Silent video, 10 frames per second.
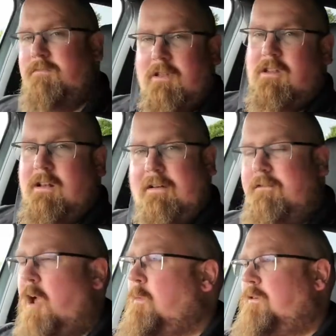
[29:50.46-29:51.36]
you'll have
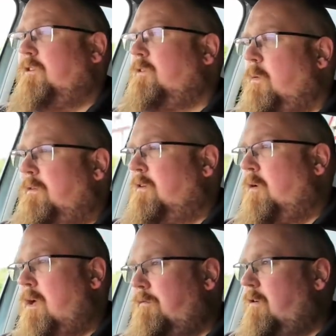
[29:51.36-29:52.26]
no issues
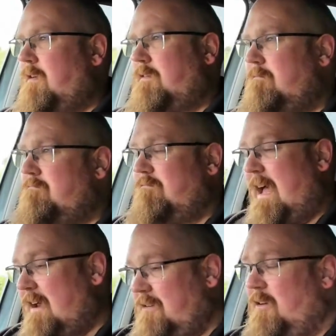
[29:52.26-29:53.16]
whatsoever. It's
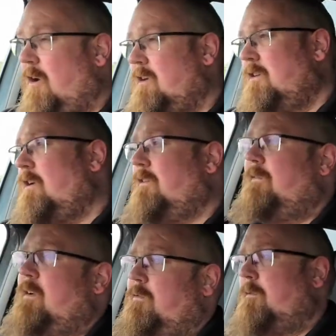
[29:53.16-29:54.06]
actually got a nice
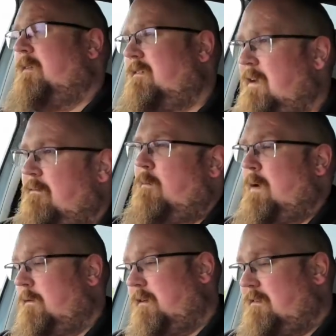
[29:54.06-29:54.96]
feel from the steering
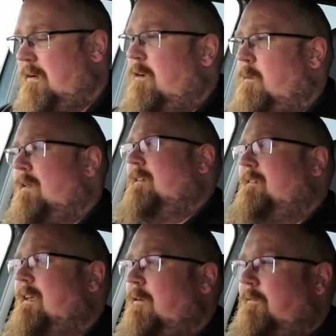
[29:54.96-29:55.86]
wheel. The steering wheel
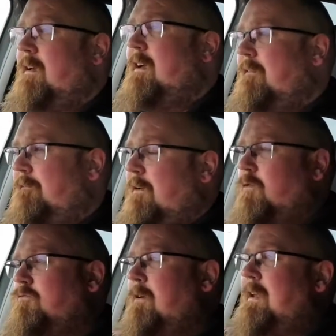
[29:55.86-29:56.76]
itself
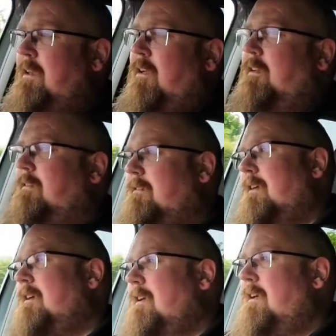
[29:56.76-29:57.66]
feels really nice
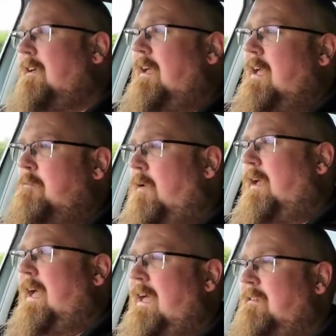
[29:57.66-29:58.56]
in my
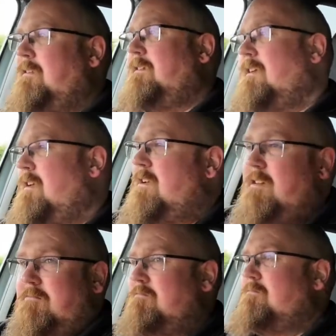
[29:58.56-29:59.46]
hands.
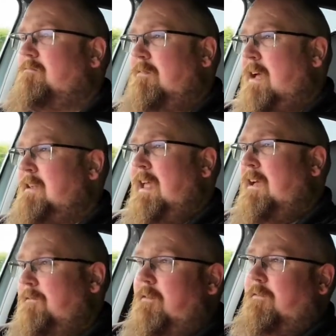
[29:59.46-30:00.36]
And
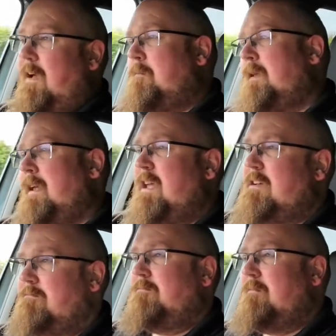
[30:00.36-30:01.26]
yeah, for a family
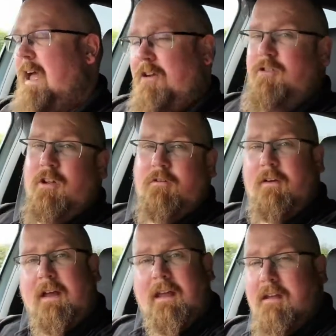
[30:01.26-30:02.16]

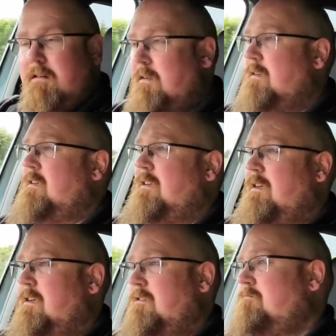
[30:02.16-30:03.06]
SUV,
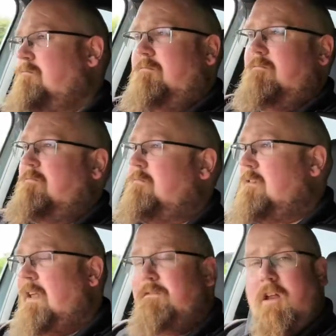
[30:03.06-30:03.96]

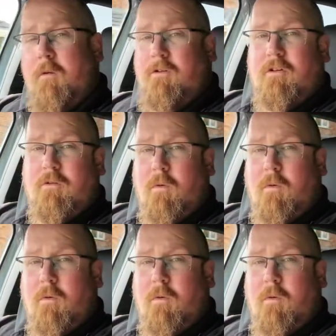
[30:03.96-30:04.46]
you'll have no issues